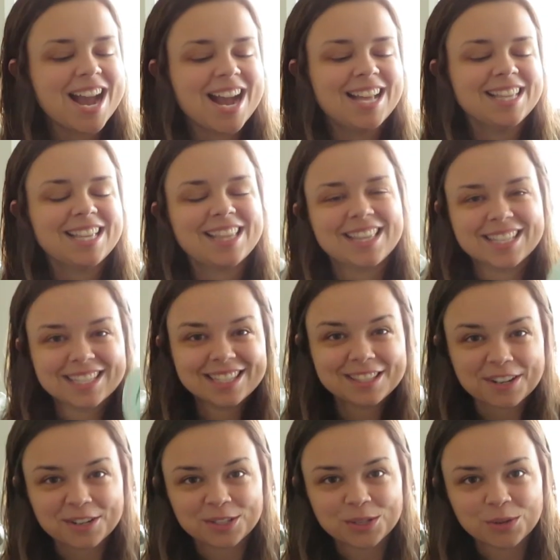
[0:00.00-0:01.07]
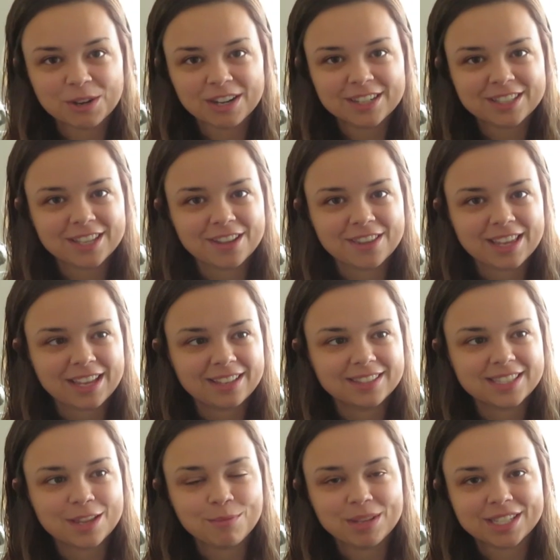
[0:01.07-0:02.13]
And then this is their store, so they
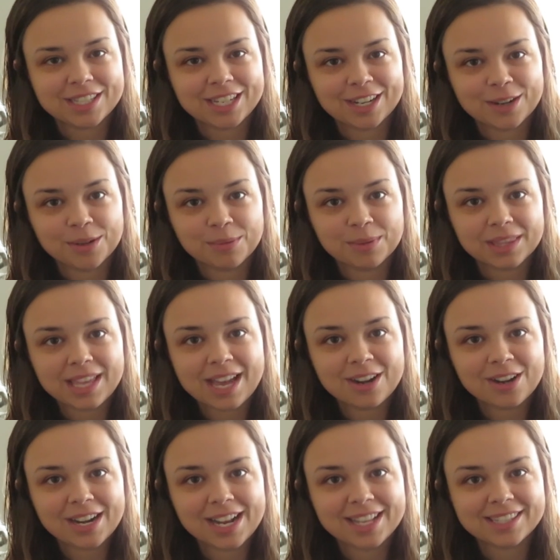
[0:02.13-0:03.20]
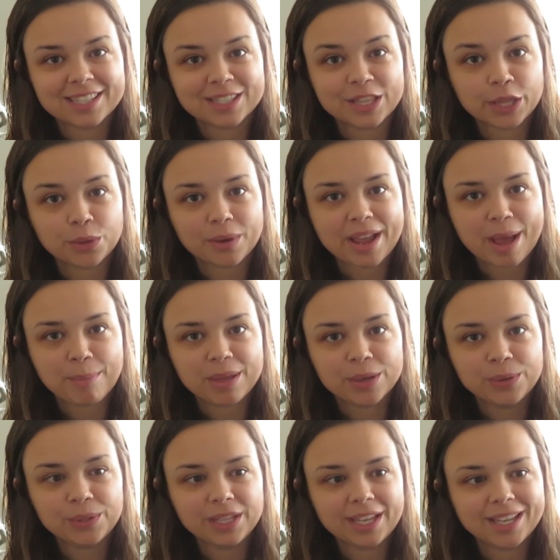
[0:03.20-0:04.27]
sent me a sticker with that on it. It says The Three Happy
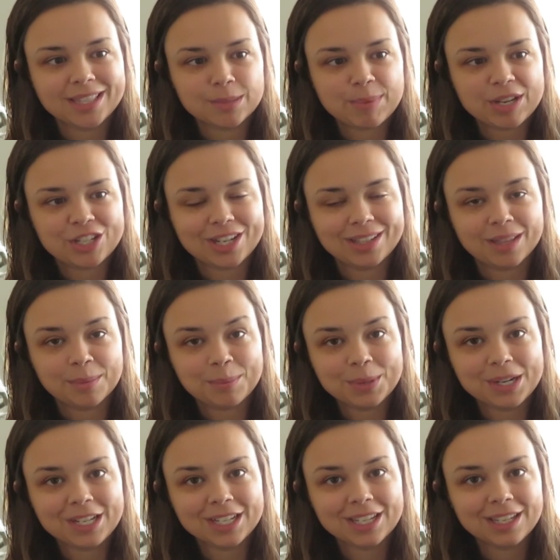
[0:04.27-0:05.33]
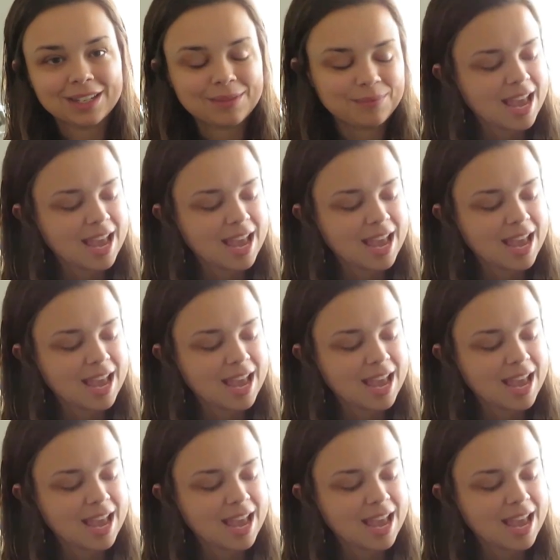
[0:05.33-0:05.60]
Hooligans by Jadelyn Brooke.